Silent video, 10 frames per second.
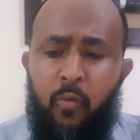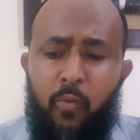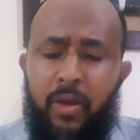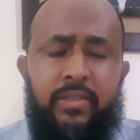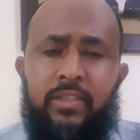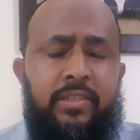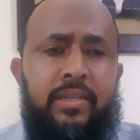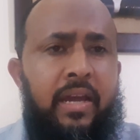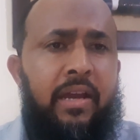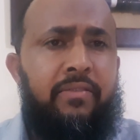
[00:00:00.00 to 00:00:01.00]
What is
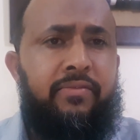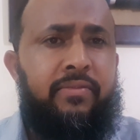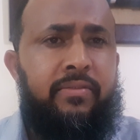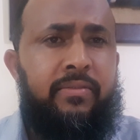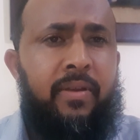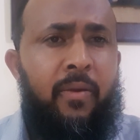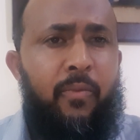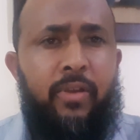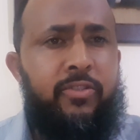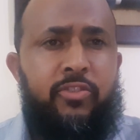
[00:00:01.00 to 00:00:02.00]
love?
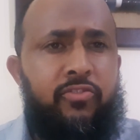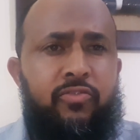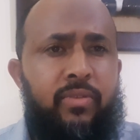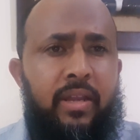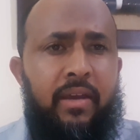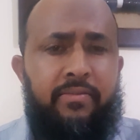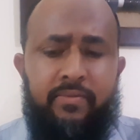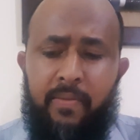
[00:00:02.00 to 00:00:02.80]
What is true love?